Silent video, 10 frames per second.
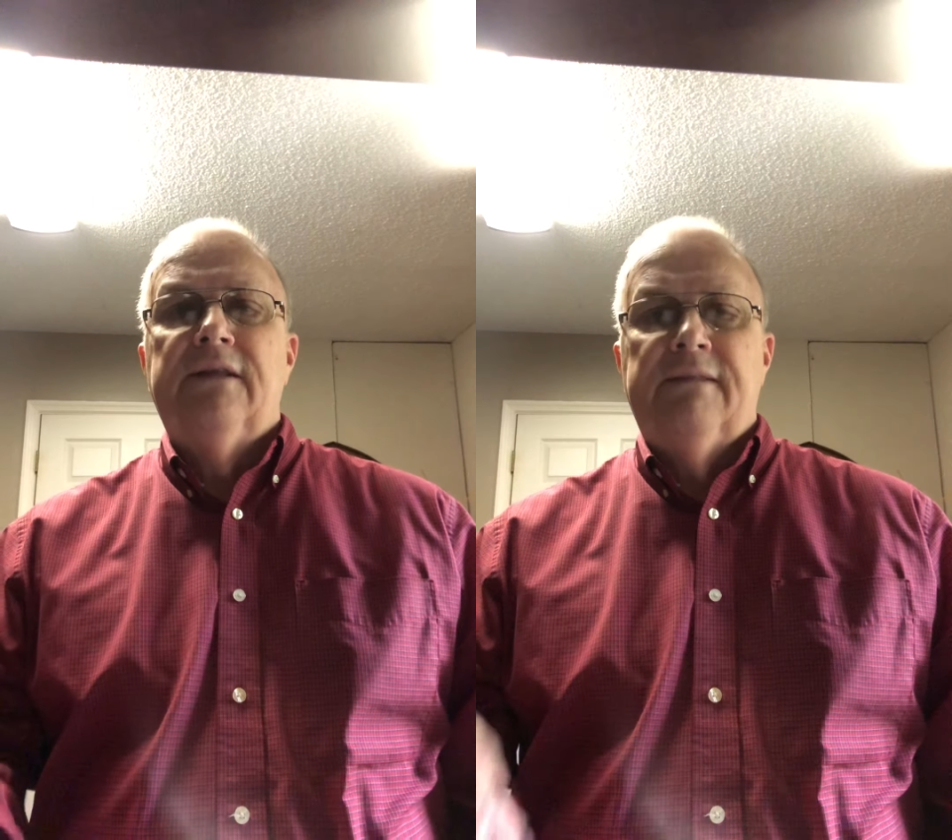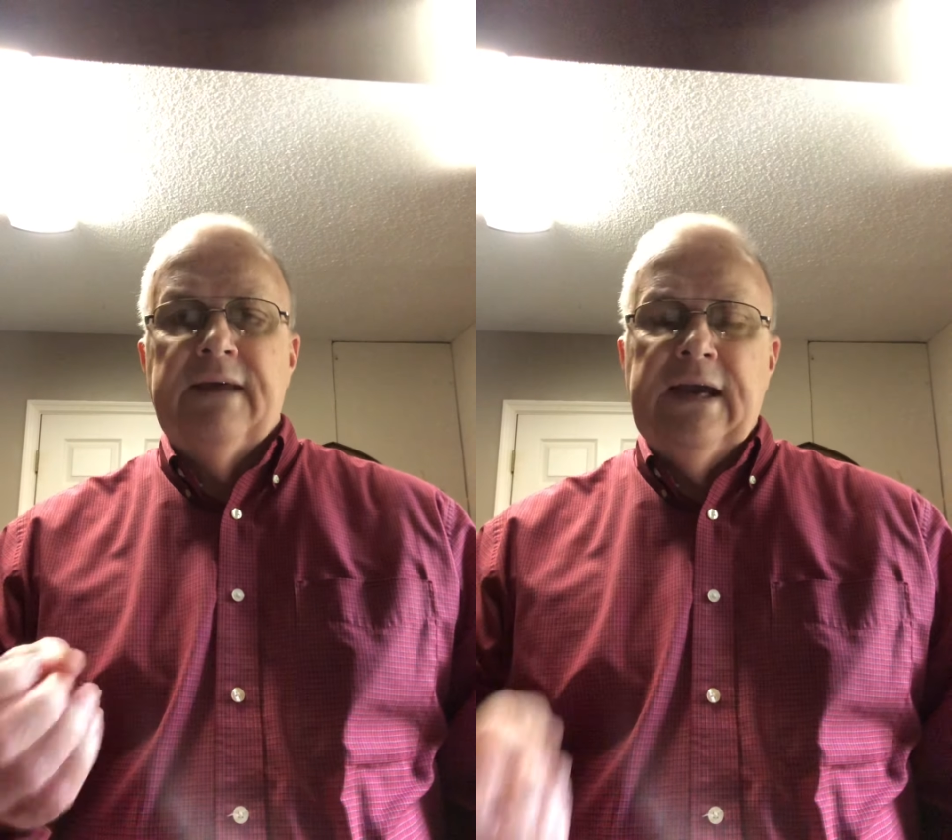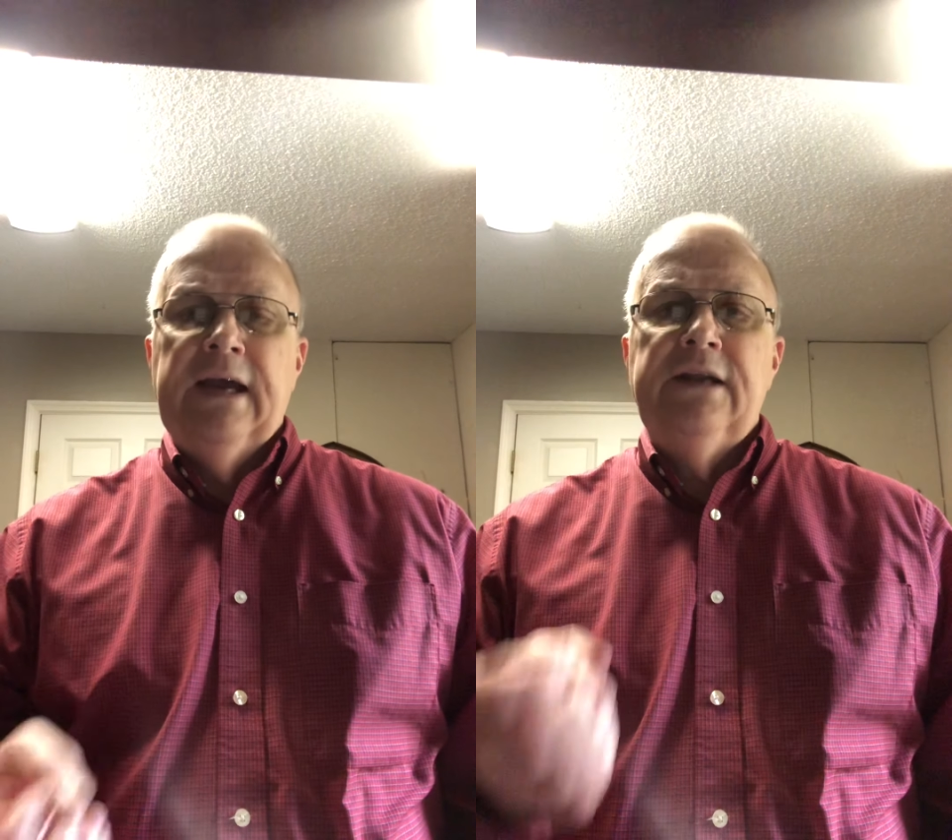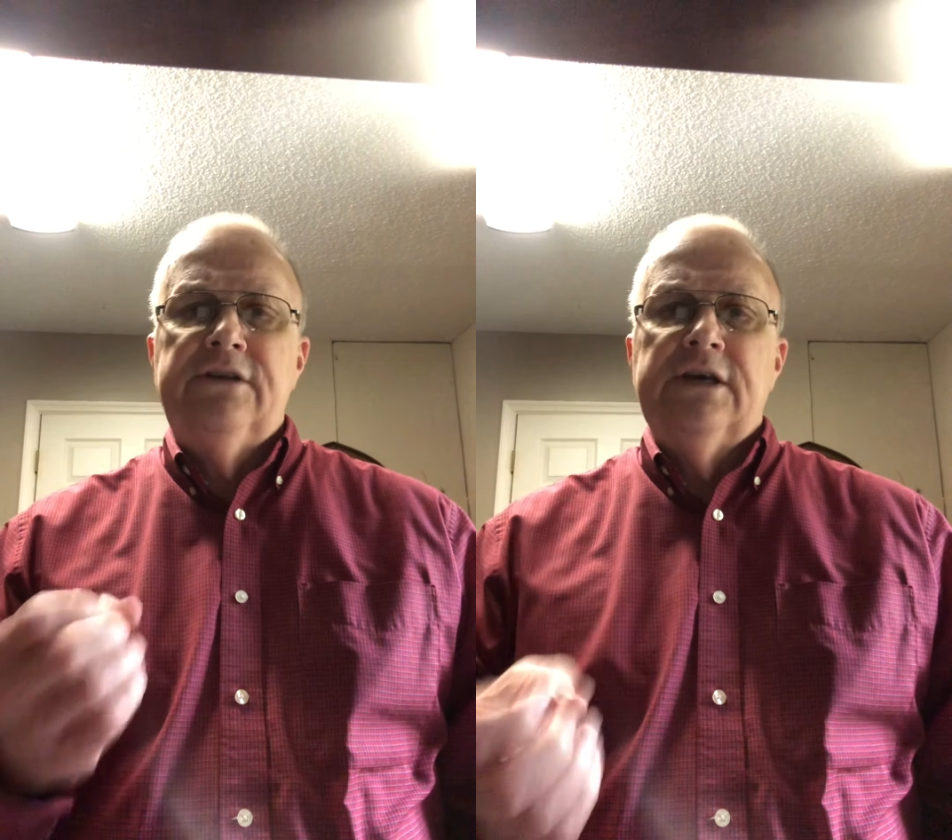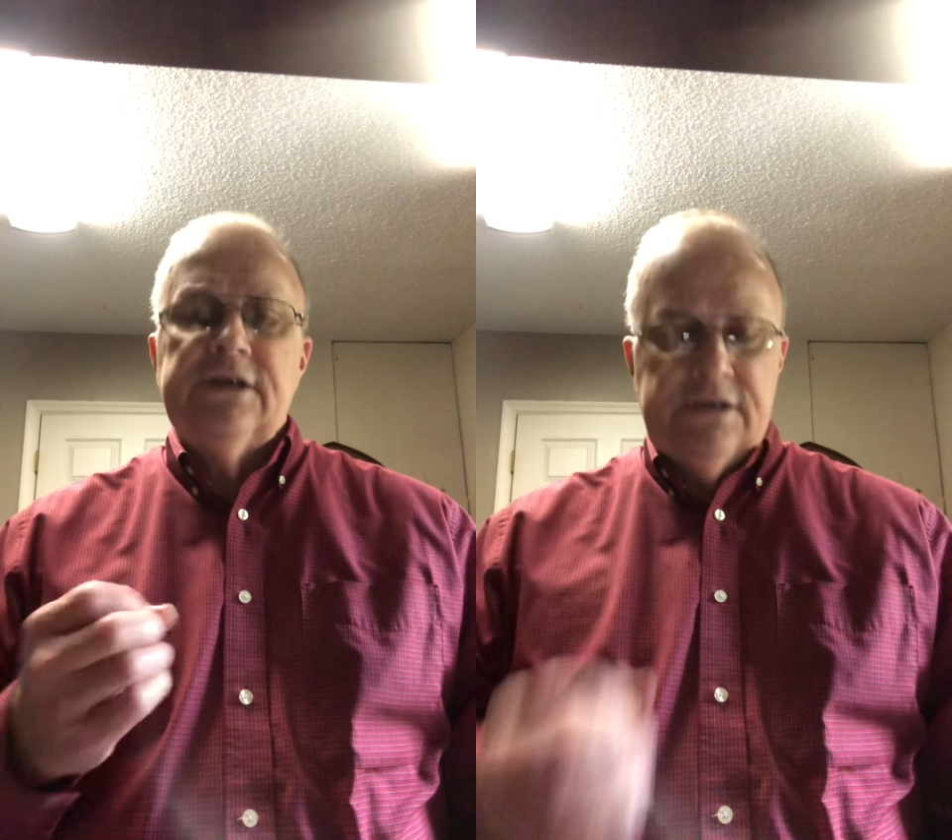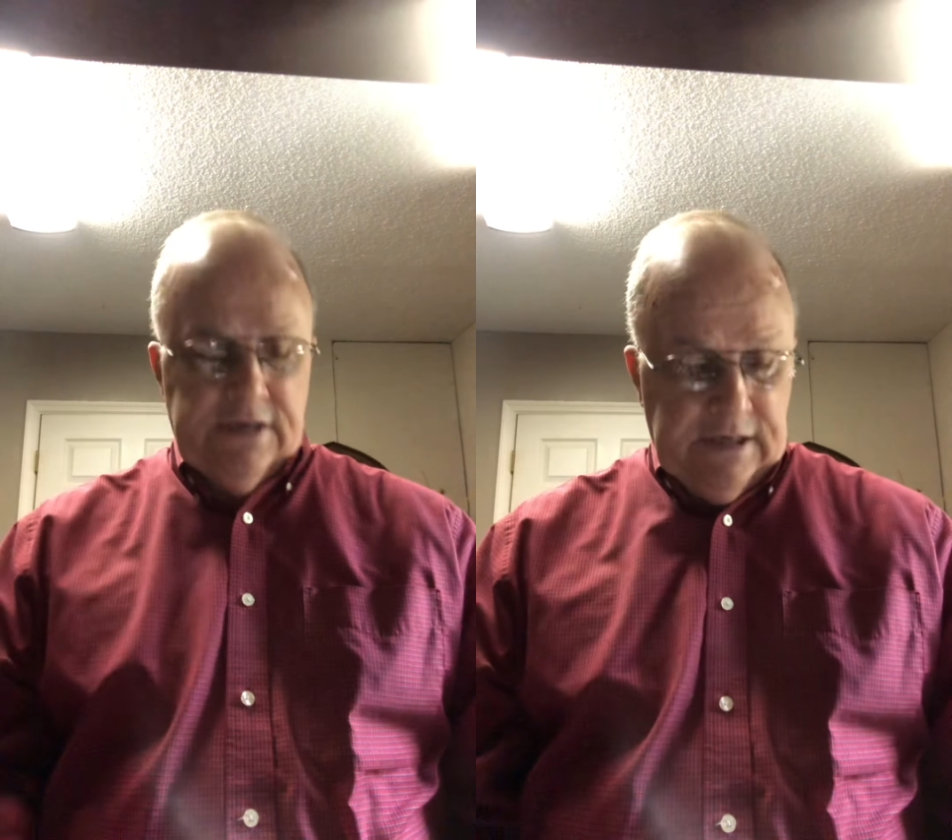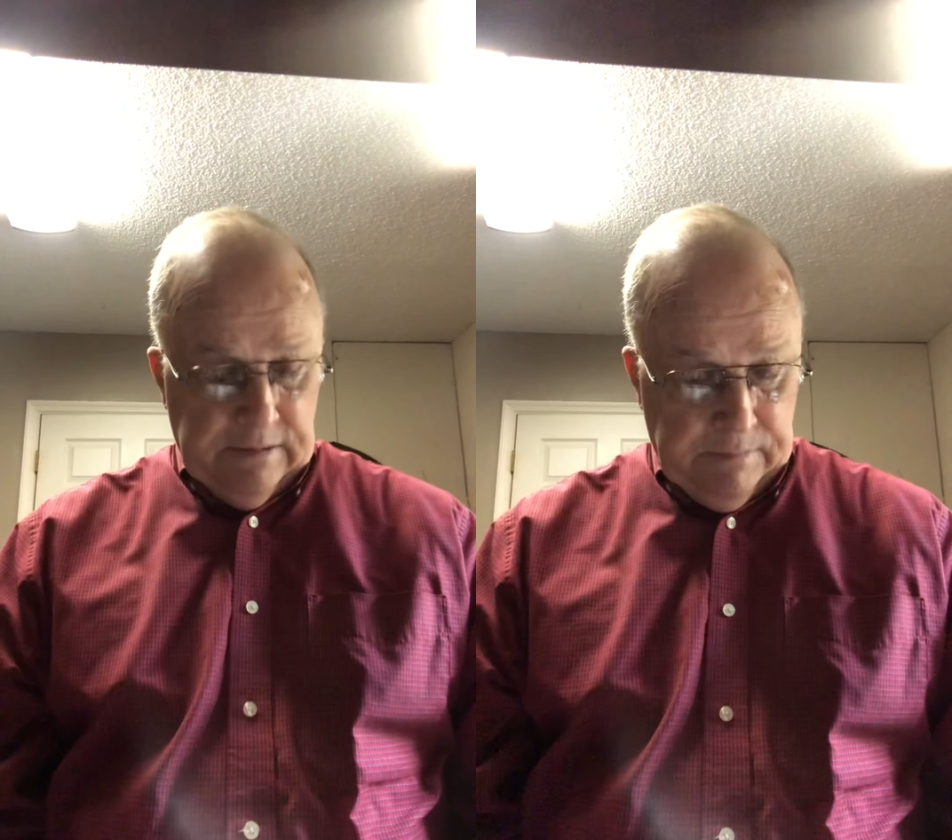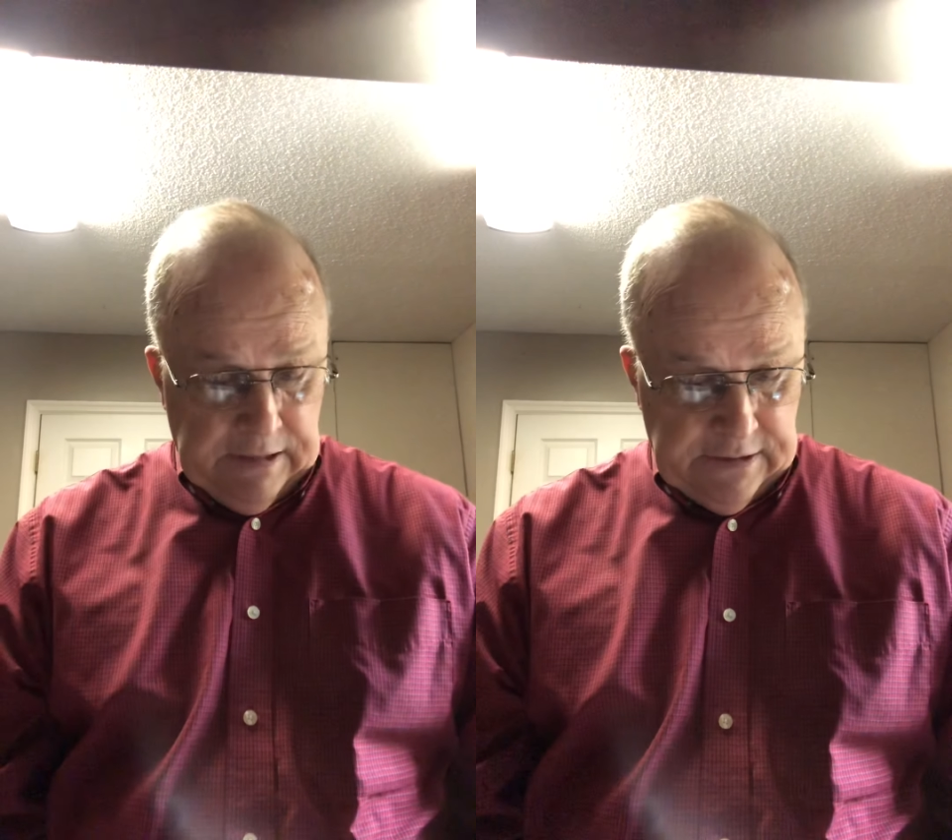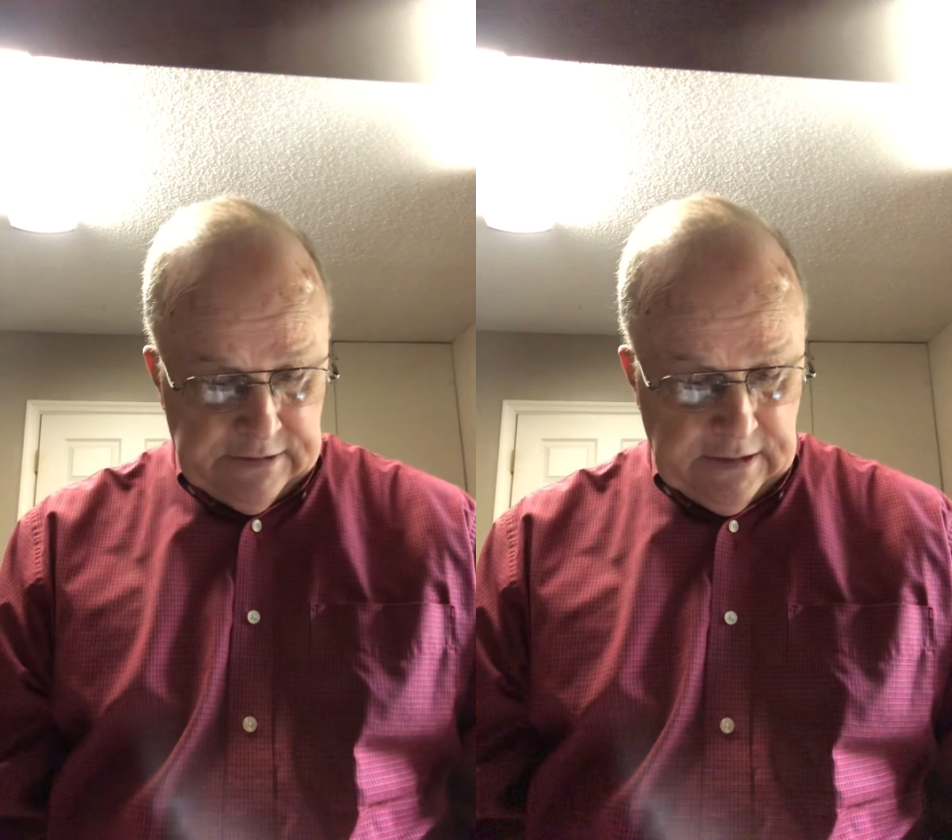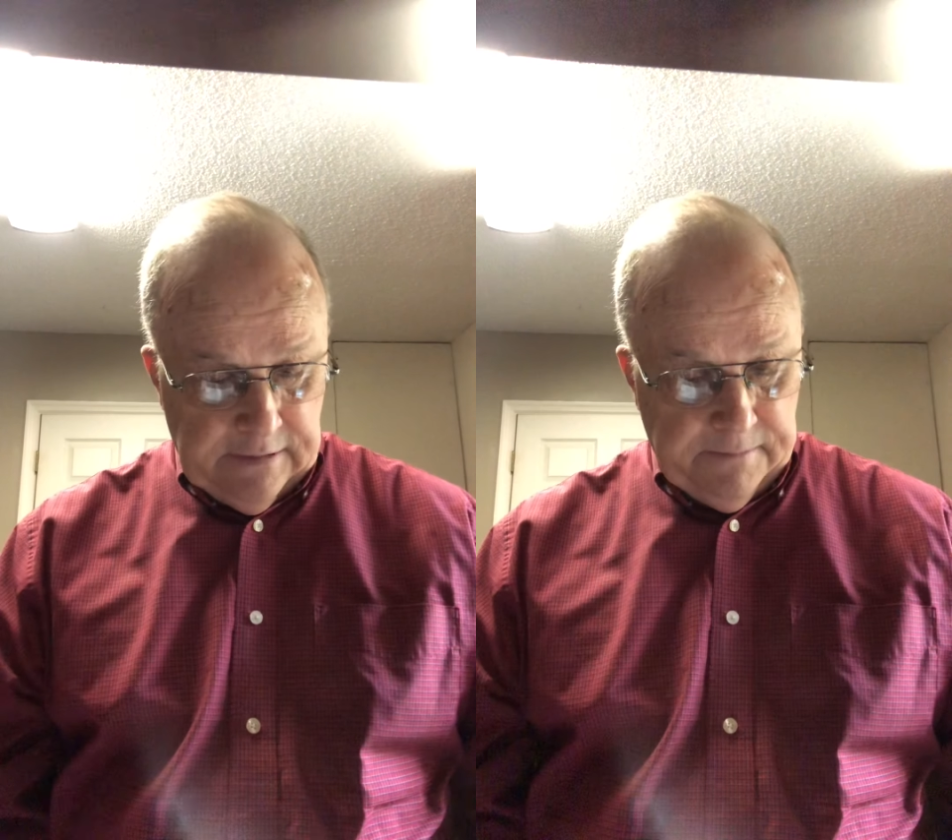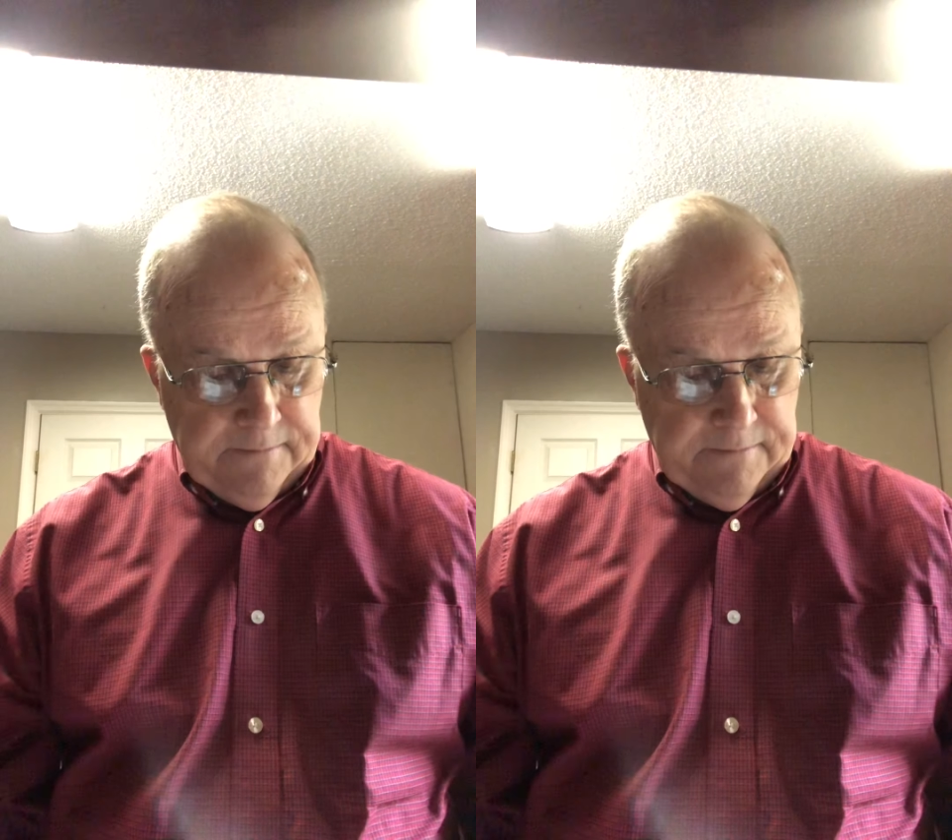They just need a blessing.